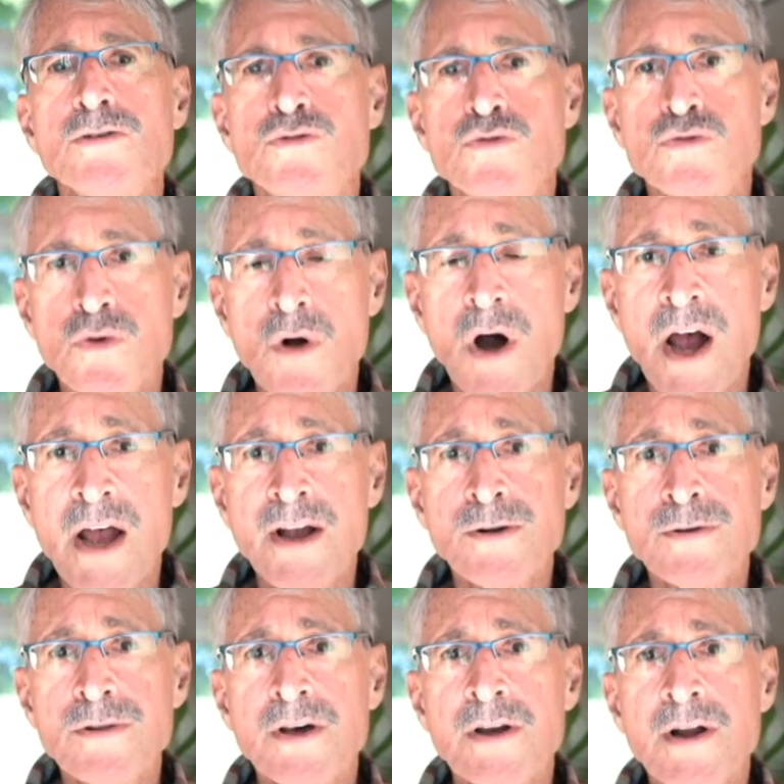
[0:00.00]

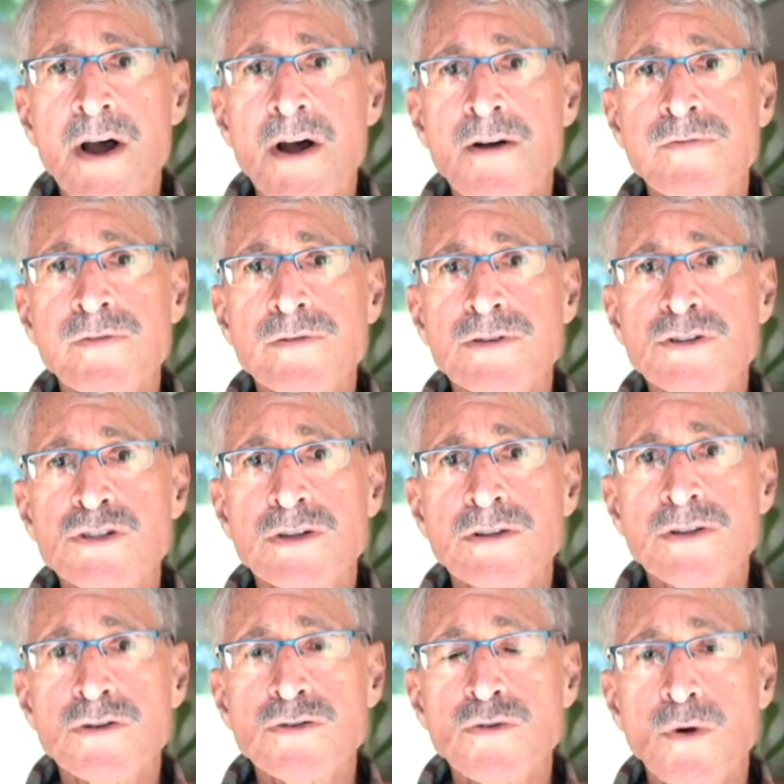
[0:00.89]
drier than average
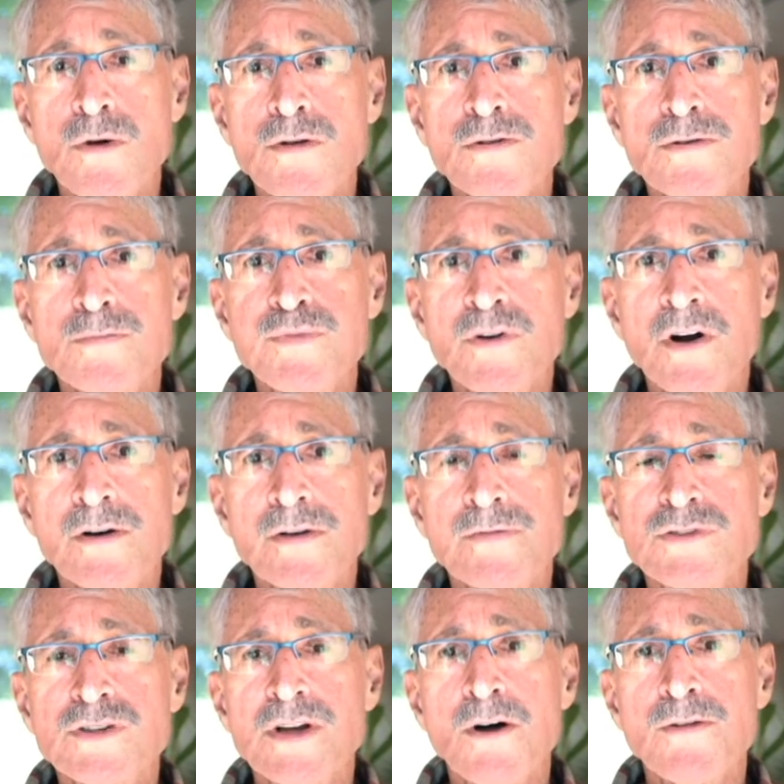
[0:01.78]
in the northern part
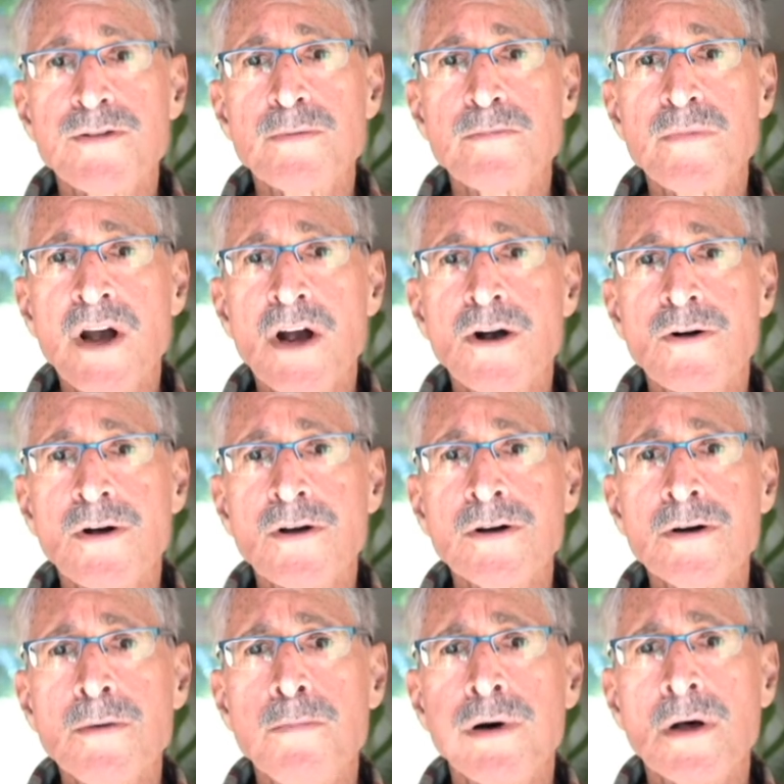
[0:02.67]
of South
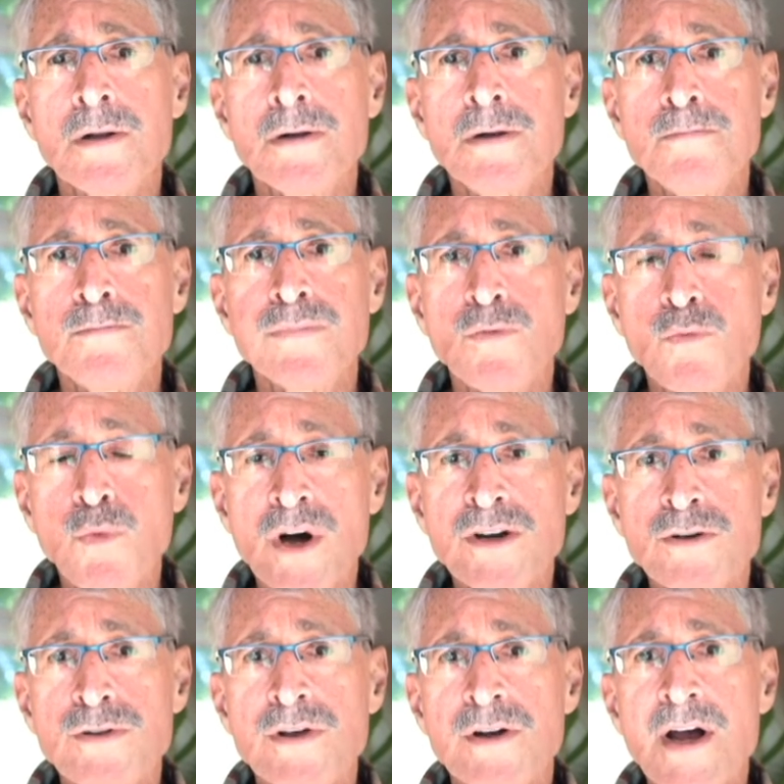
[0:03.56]
America, but
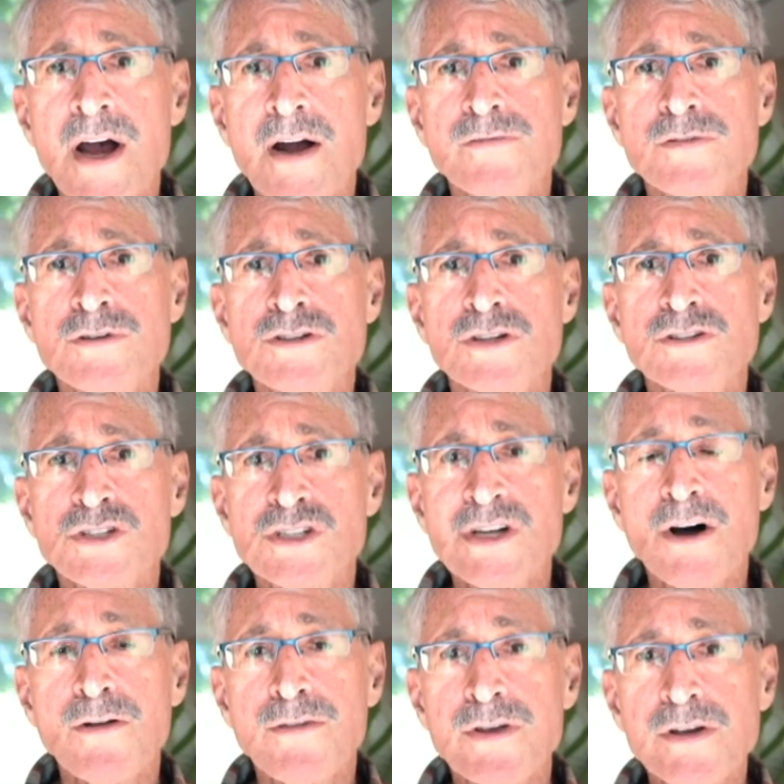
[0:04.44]
wetter than average in
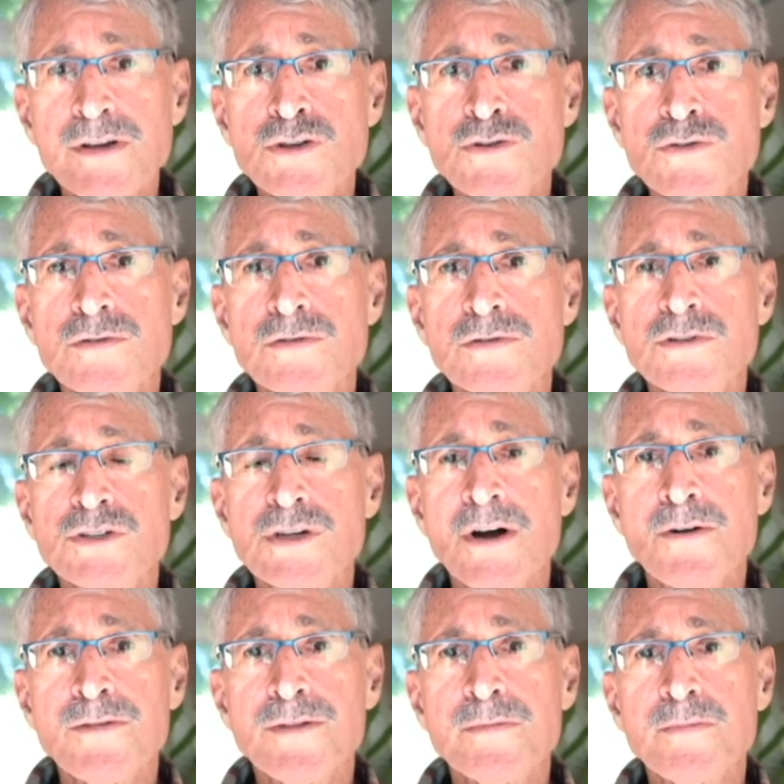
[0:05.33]
southeastern
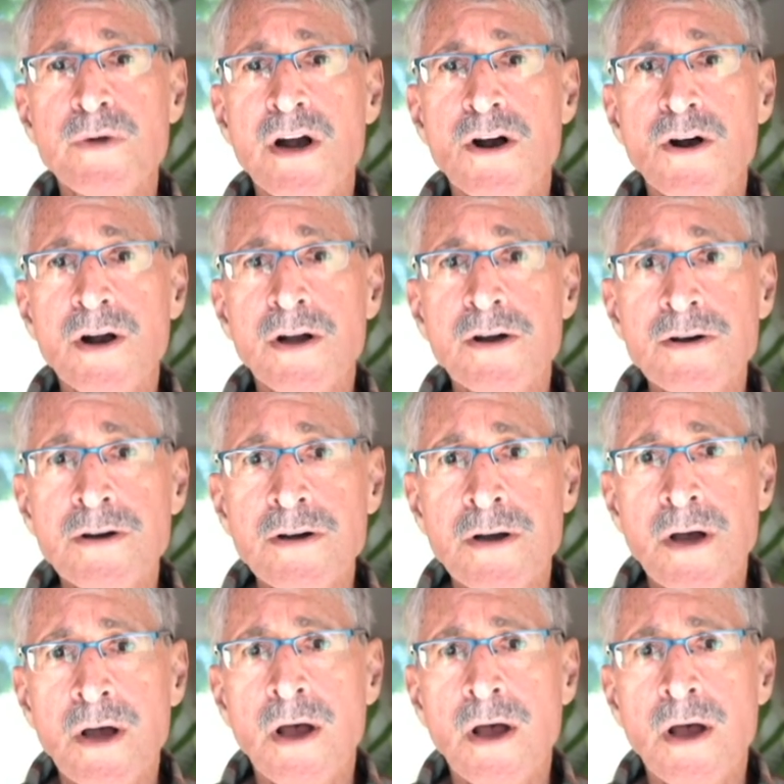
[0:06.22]
South America,